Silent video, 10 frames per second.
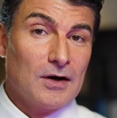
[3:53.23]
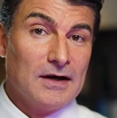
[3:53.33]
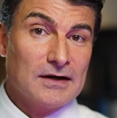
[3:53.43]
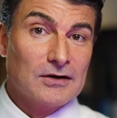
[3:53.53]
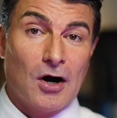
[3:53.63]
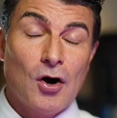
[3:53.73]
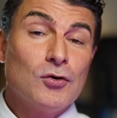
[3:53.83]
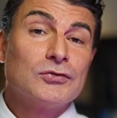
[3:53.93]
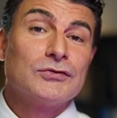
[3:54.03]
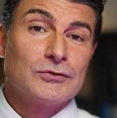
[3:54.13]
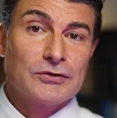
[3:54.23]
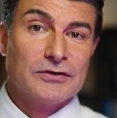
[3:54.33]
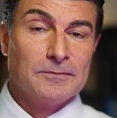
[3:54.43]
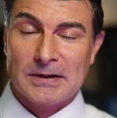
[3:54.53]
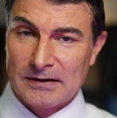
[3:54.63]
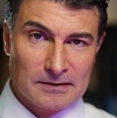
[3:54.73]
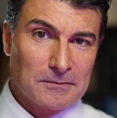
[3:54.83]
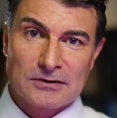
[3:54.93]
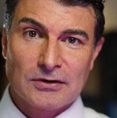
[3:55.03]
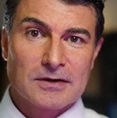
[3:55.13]
it also could have been, and I'm
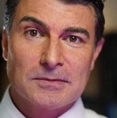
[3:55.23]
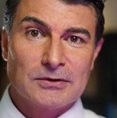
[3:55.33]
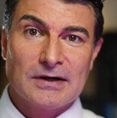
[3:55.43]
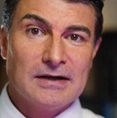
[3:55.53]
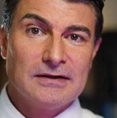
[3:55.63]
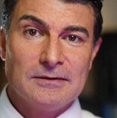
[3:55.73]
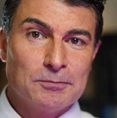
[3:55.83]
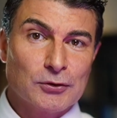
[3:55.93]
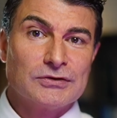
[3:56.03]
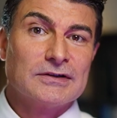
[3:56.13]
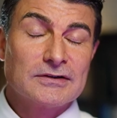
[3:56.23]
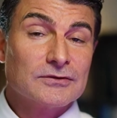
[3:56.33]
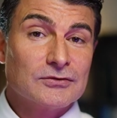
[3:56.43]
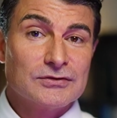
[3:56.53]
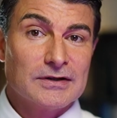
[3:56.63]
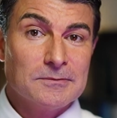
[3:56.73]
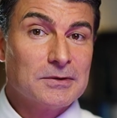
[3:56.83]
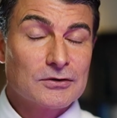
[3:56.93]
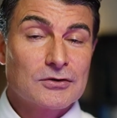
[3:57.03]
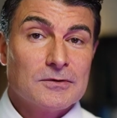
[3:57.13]
not talking about any particular study,
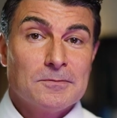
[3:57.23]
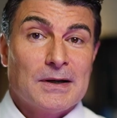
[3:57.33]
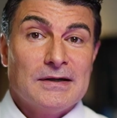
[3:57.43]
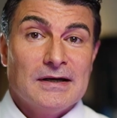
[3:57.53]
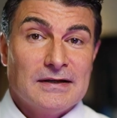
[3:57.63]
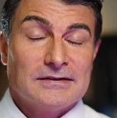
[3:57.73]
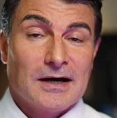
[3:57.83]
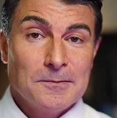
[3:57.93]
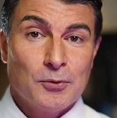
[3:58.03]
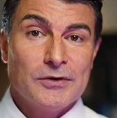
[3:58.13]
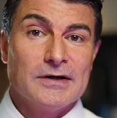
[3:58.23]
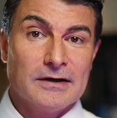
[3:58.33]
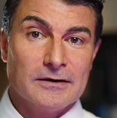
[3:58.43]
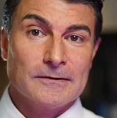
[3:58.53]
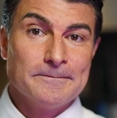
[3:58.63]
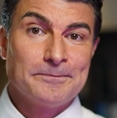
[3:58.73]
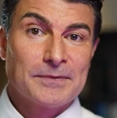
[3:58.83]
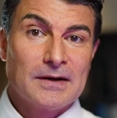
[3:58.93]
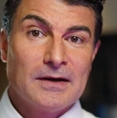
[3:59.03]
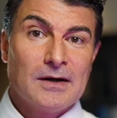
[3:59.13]
but there could have been a type 1 error.
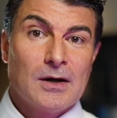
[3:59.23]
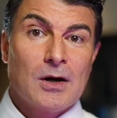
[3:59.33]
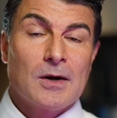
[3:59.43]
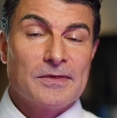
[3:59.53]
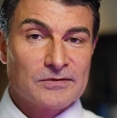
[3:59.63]
The